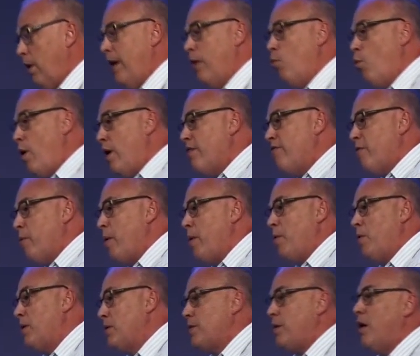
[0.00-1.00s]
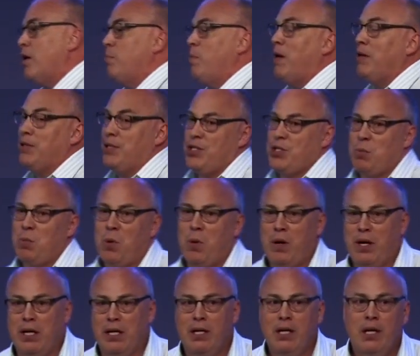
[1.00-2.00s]
And one of them I want to talk about this
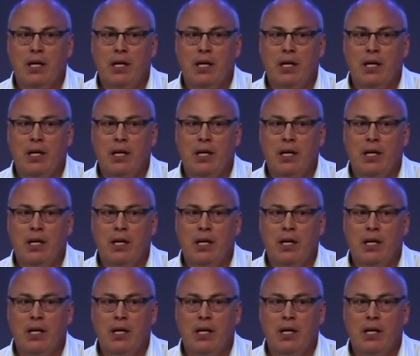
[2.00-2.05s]
morning